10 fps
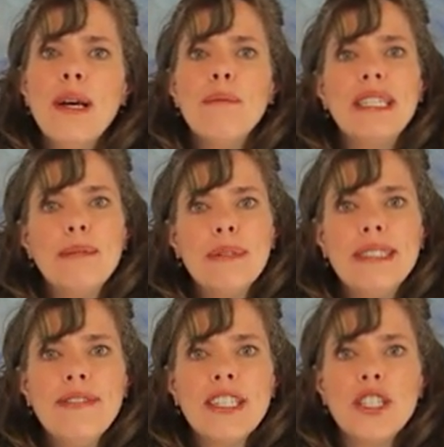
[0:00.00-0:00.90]
be
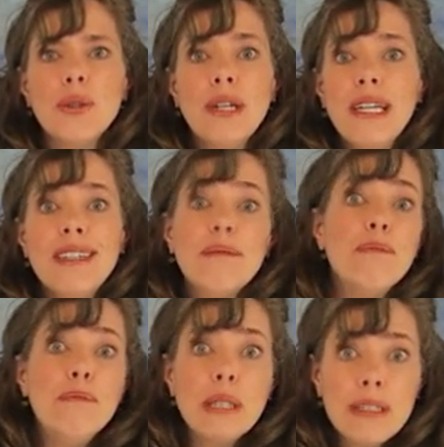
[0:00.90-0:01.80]
specific to
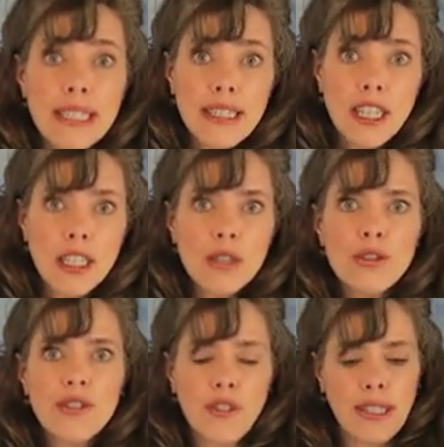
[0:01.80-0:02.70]
building the
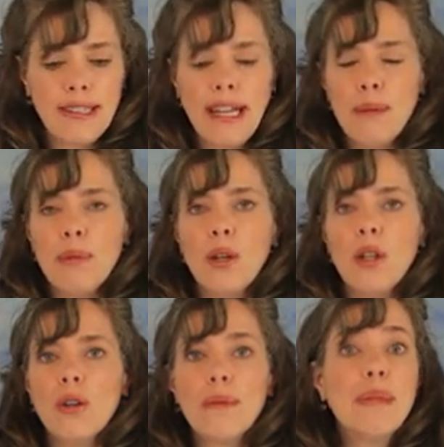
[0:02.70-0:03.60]
glutes, for
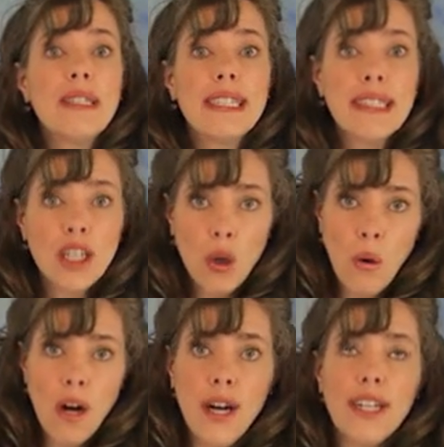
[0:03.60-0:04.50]
example, or building the
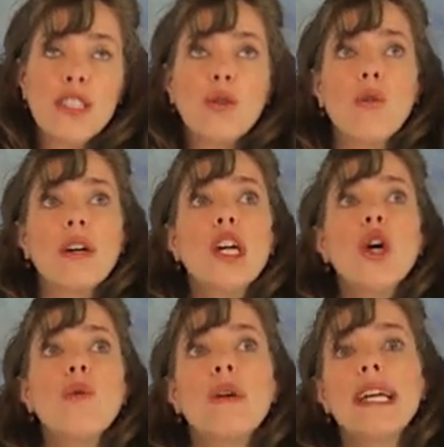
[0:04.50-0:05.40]
quads, or
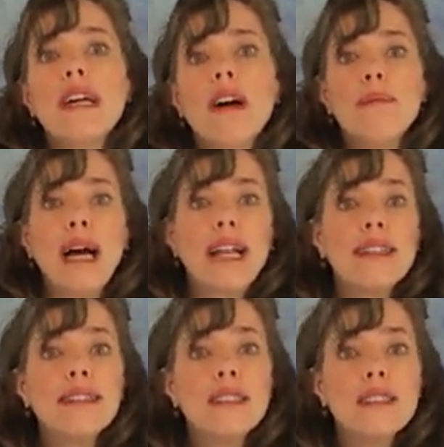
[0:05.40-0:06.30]
working on
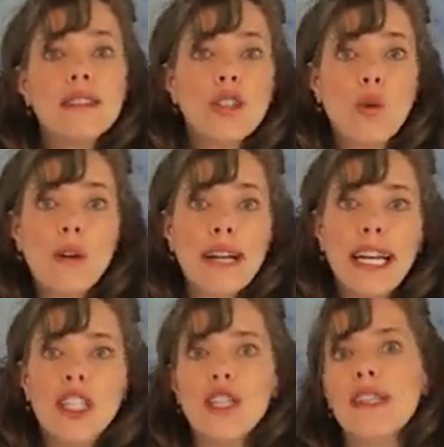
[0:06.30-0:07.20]
balance and
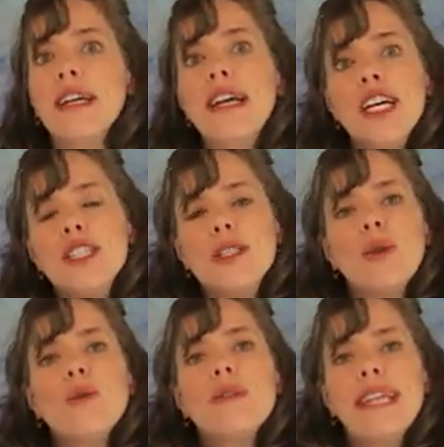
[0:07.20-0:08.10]
coordination.
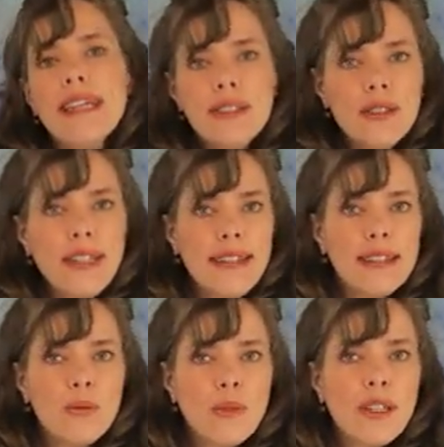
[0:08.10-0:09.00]
So the
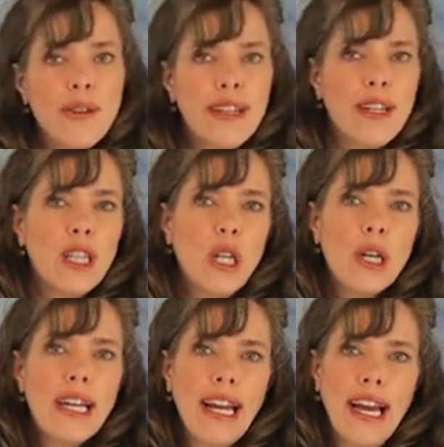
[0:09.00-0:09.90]
exercises we're going to
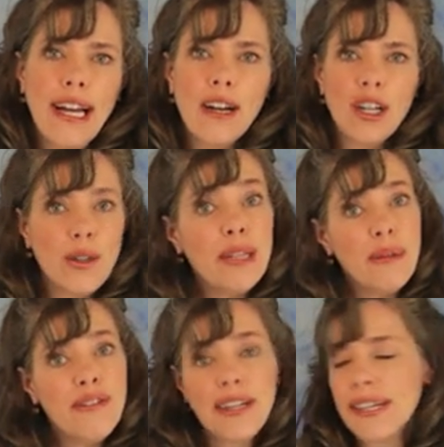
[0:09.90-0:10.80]
look at are going to
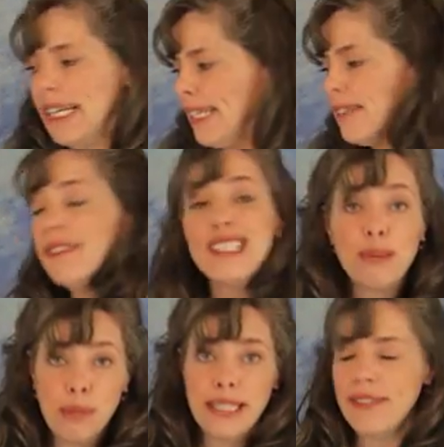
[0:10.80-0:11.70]
be very
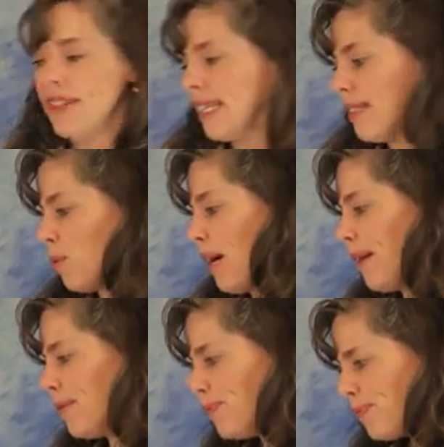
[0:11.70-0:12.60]
specific as well.